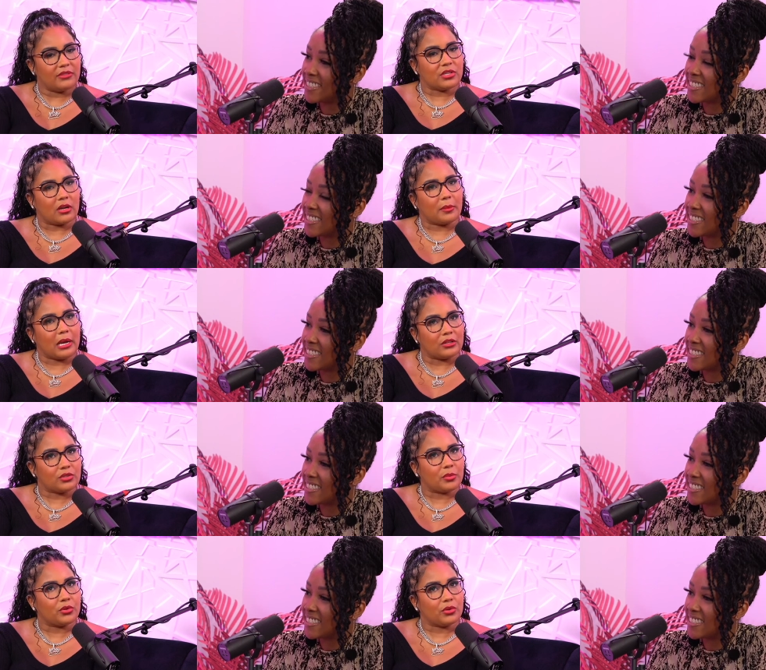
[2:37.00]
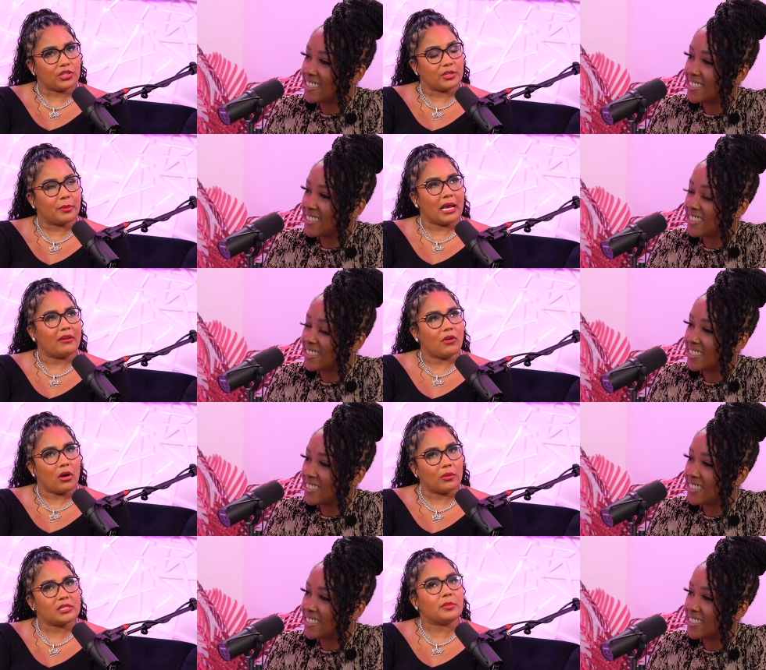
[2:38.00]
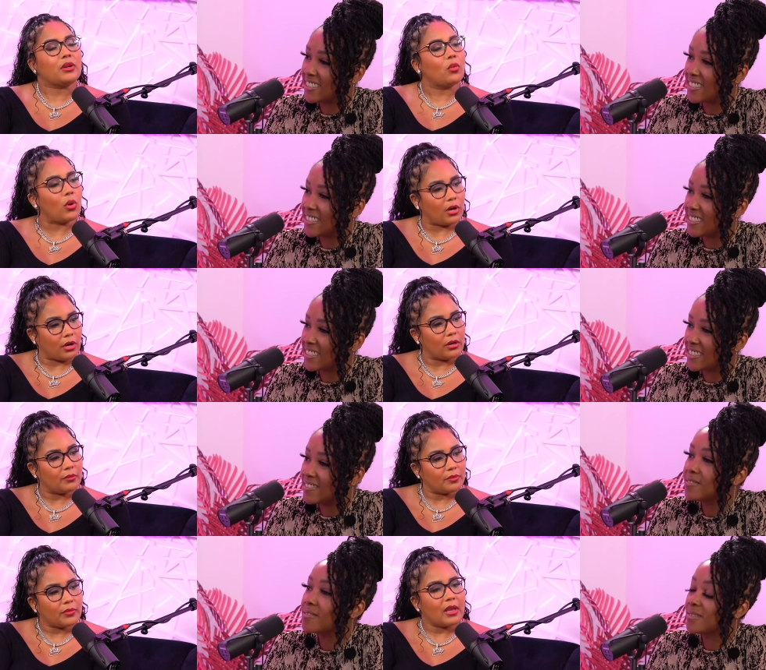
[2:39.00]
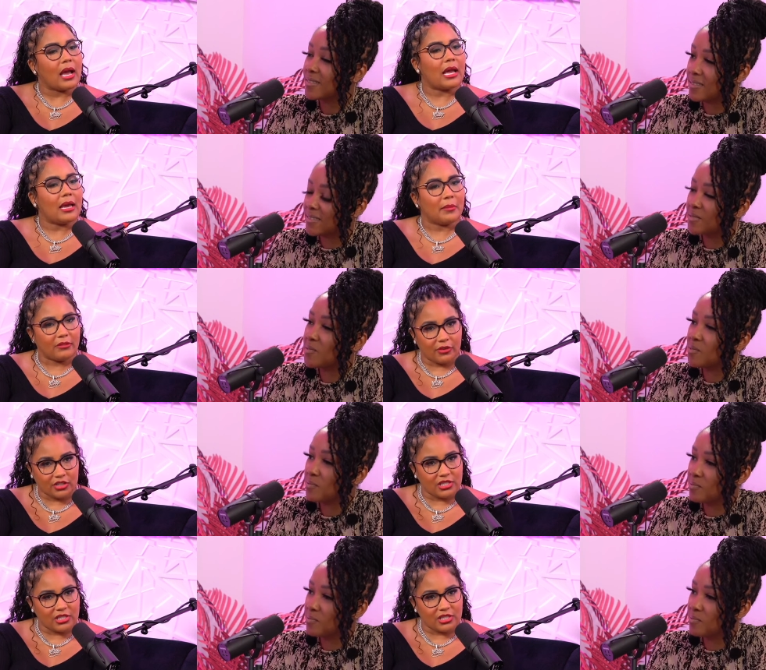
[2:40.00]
Speaker 1: talking about entrepreneurship, but I have always been a worker. I had my first